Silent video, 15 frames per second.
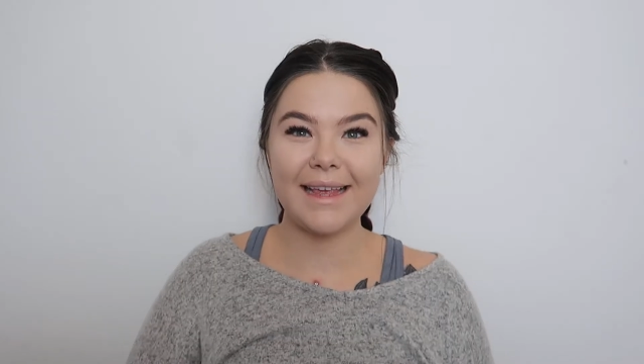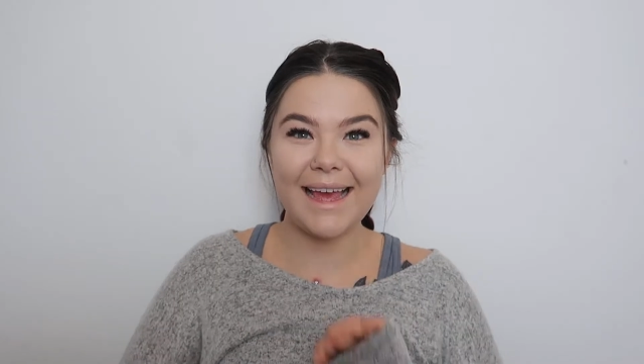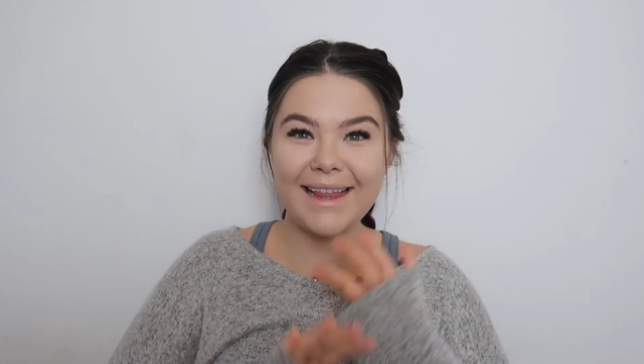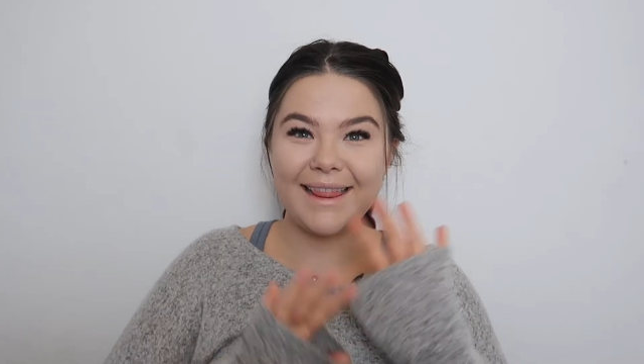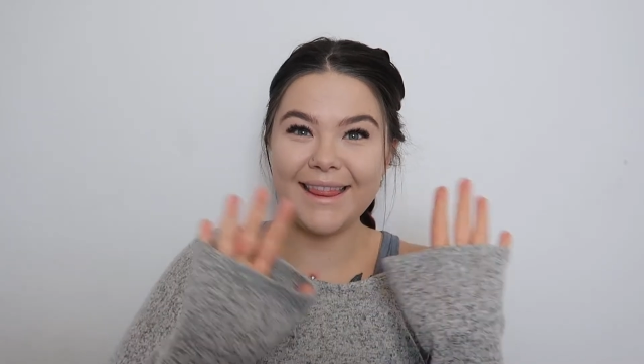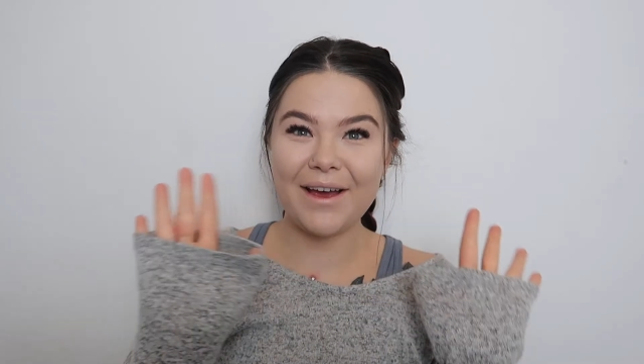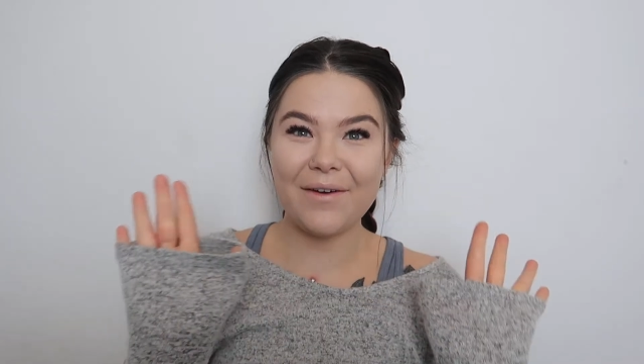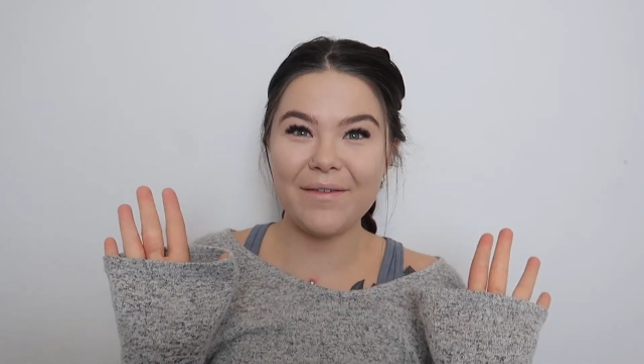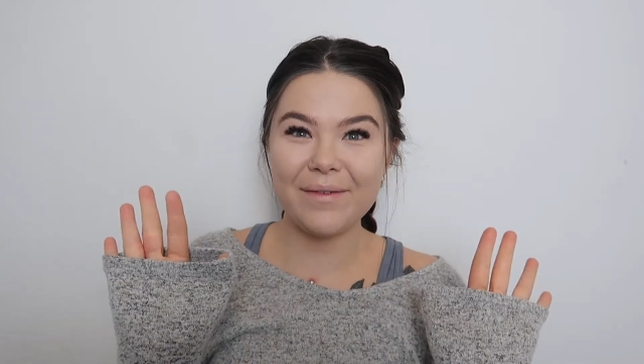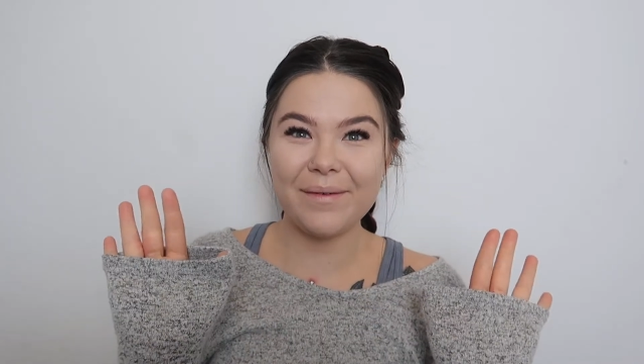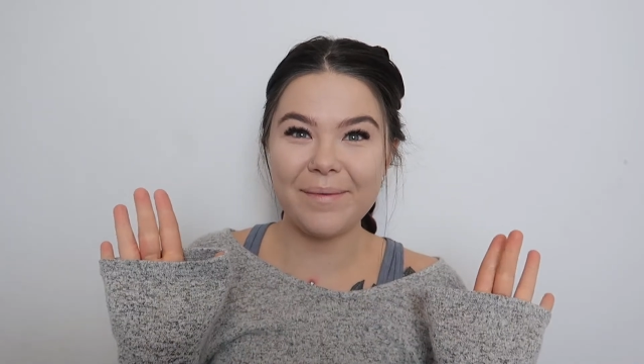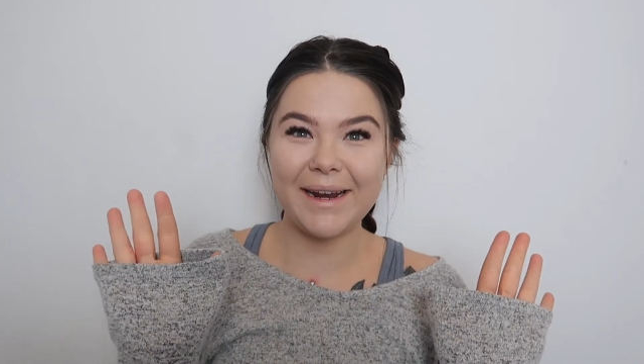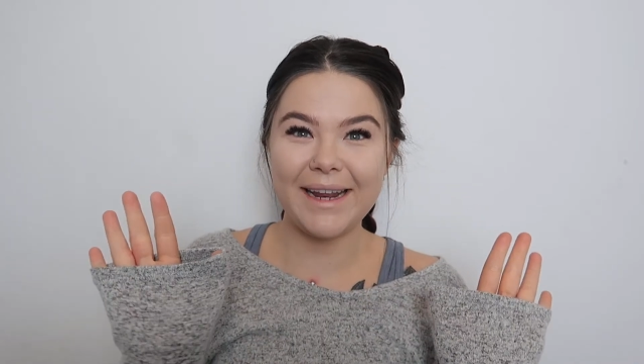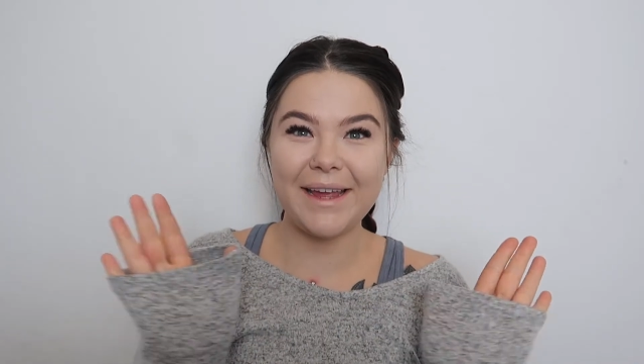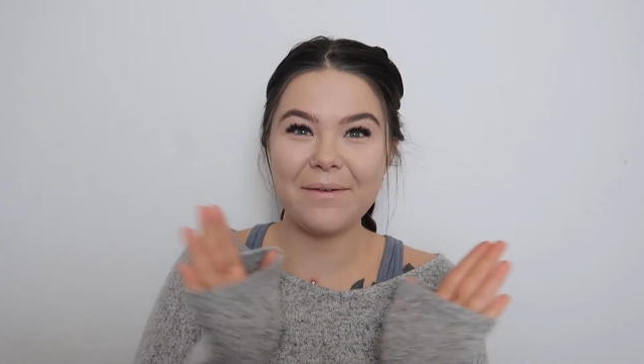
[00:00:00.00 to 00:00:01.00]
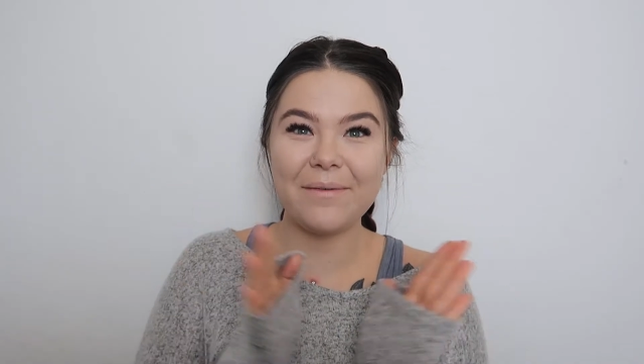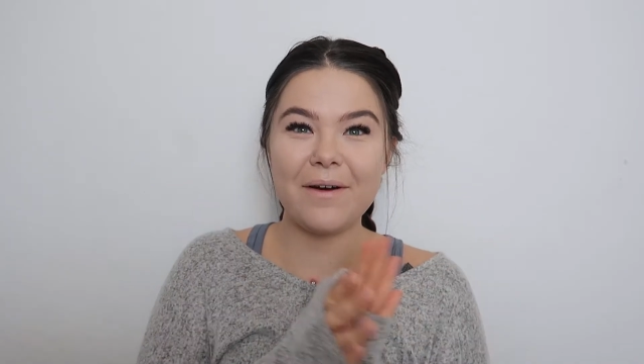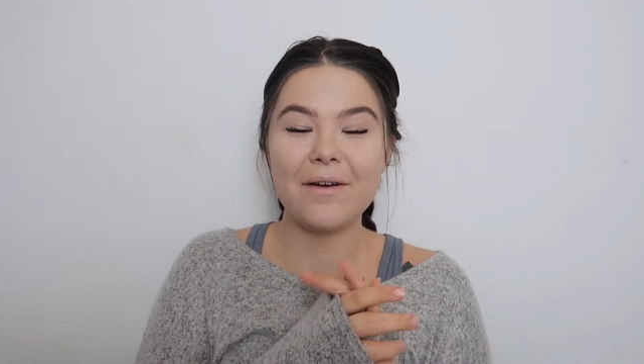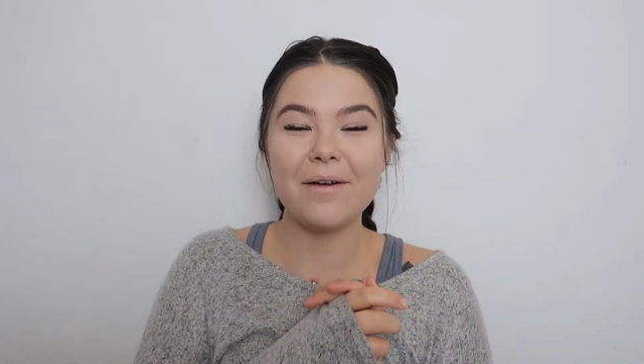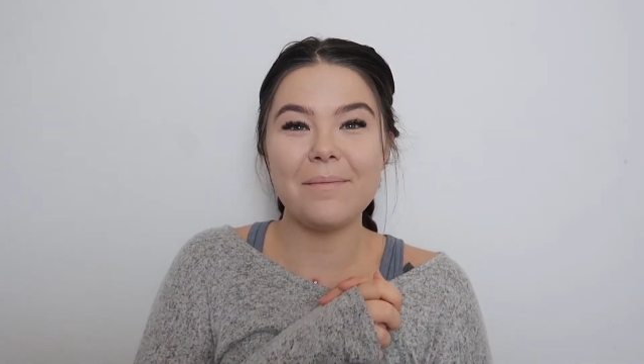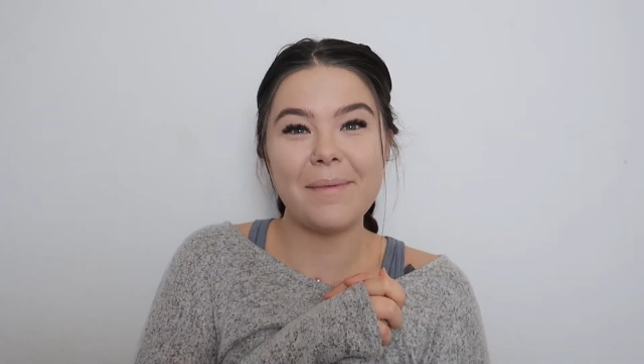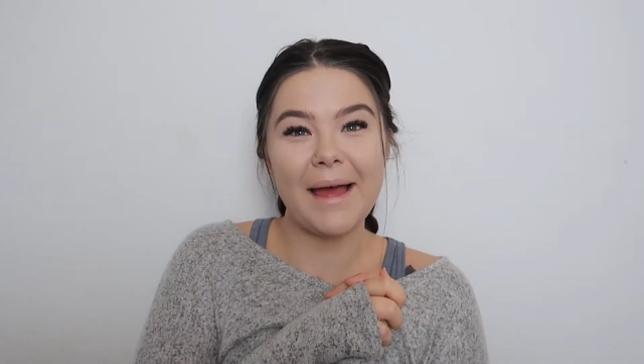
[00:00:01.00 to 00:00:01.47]
Hello everybody,
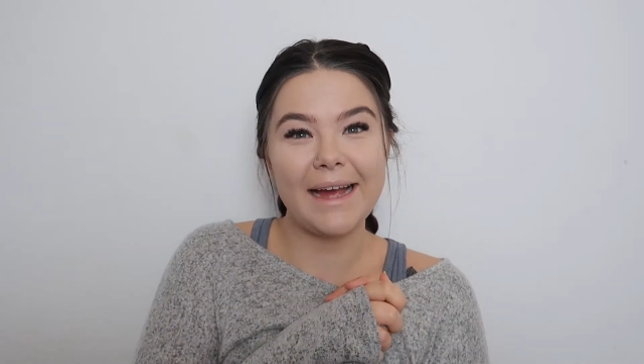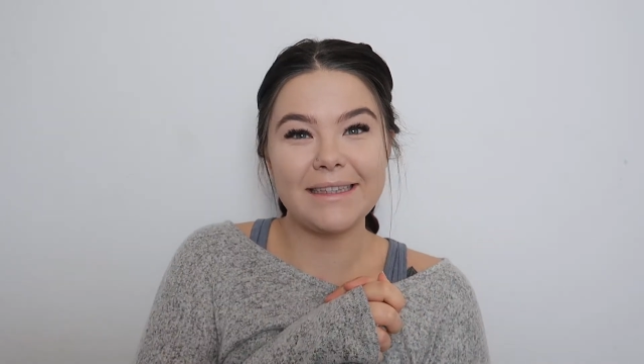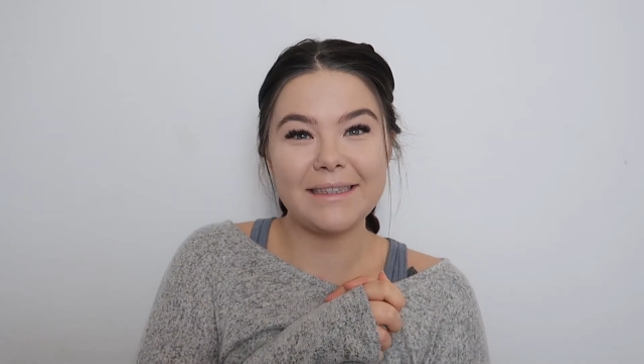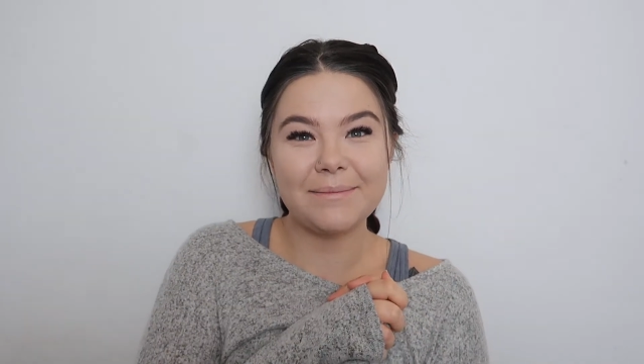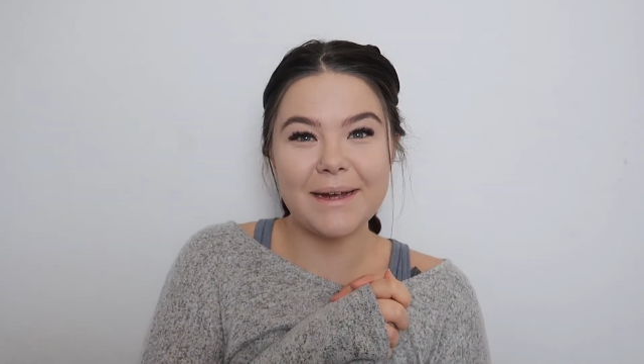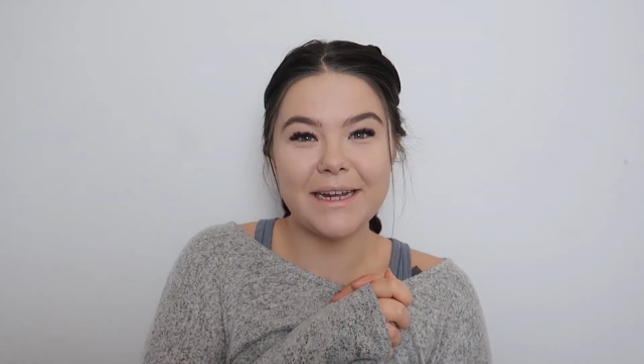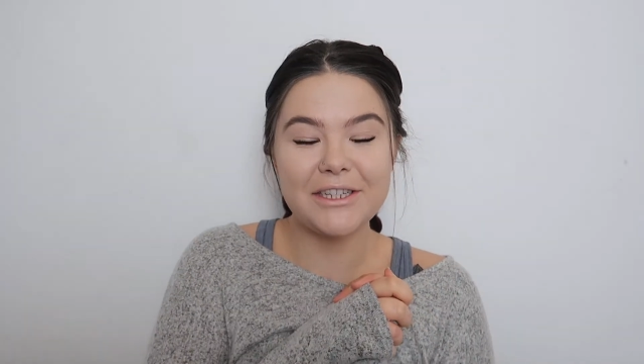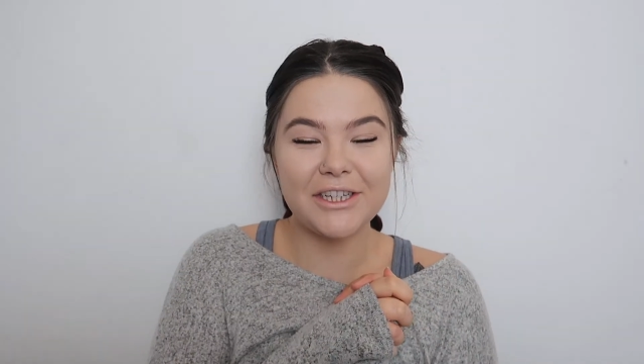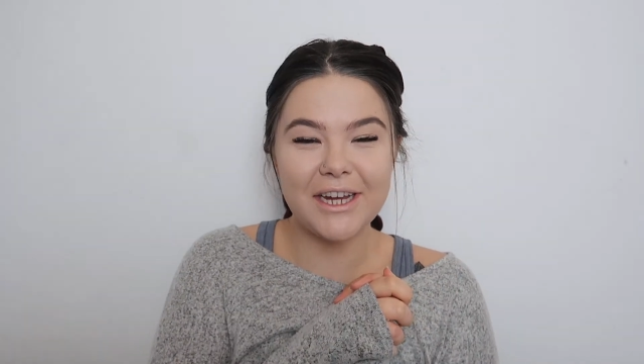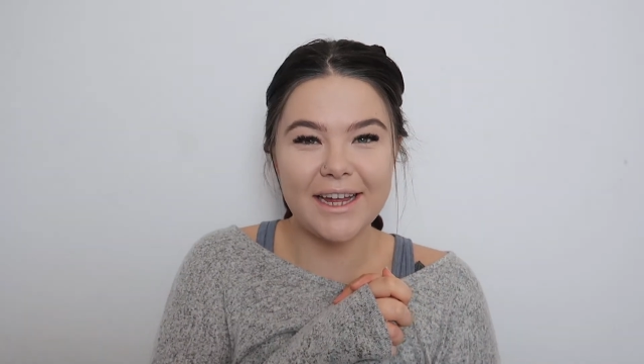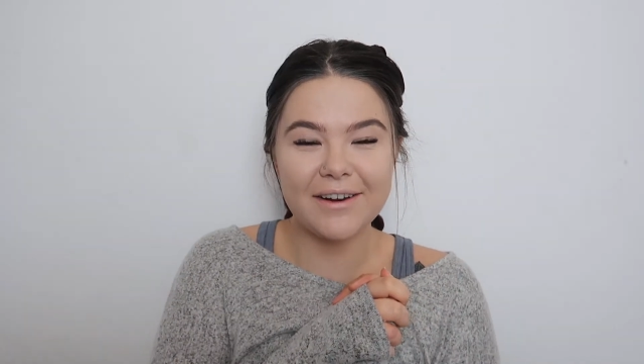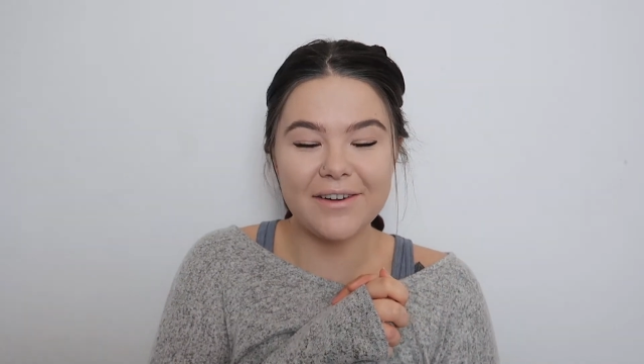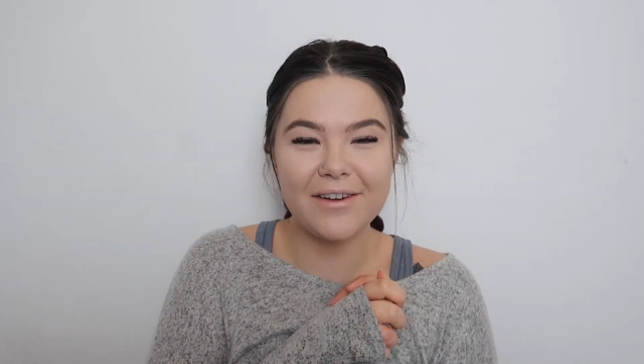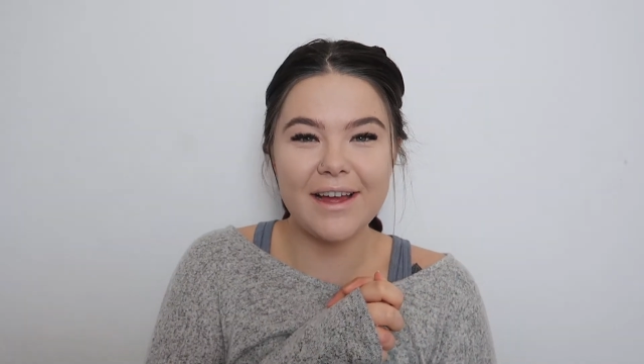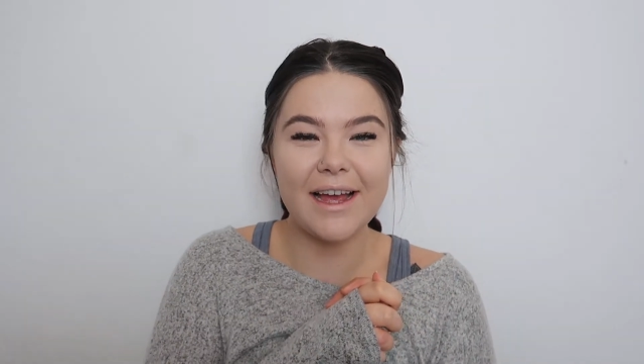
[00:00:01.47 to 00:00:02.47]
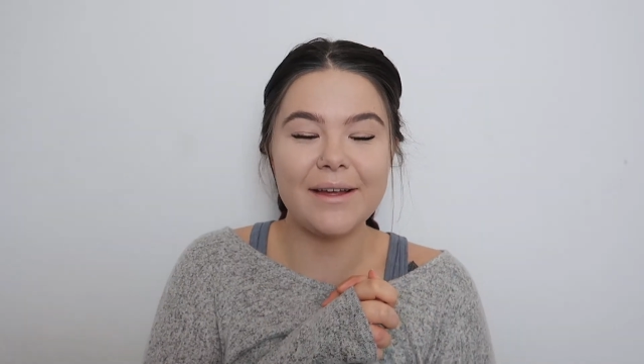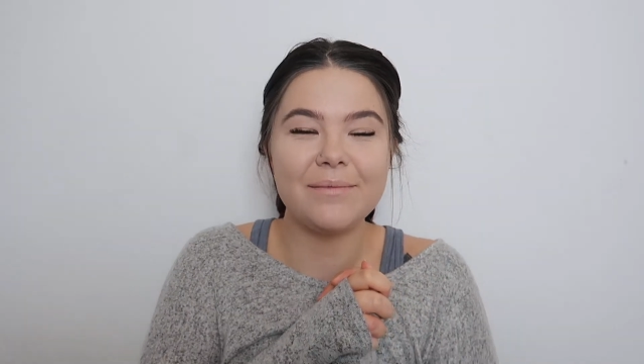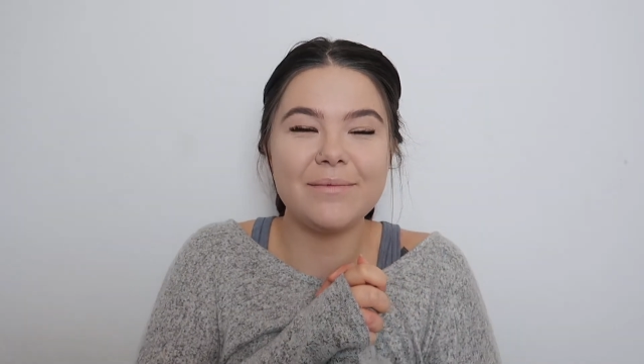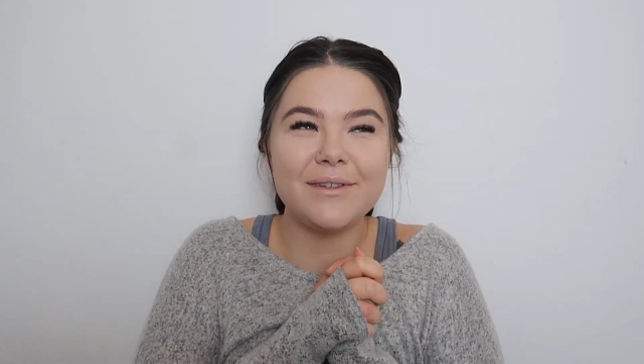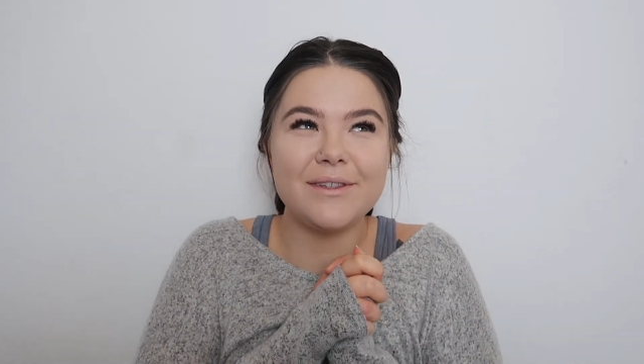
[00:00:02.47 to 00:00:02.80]
welcome back to my channel. I am